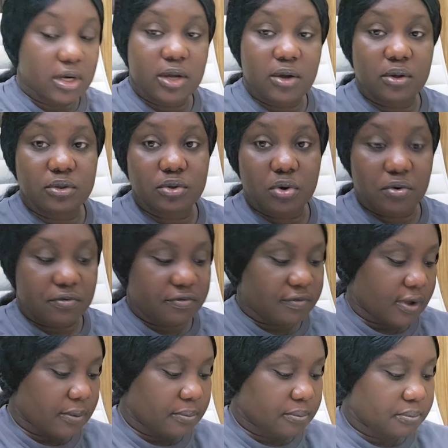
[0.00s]
on
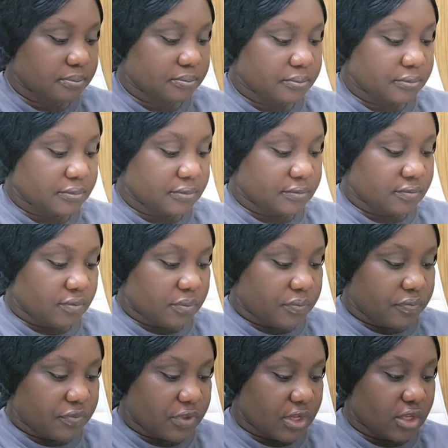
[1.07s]
confirm.
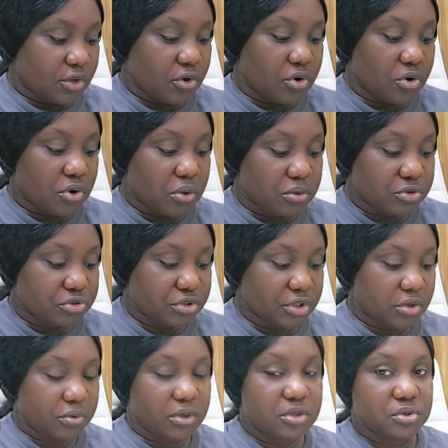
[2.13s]
Then your country, you're
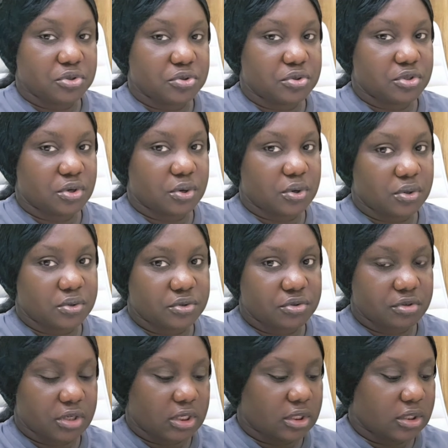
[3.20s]
going to choose your country.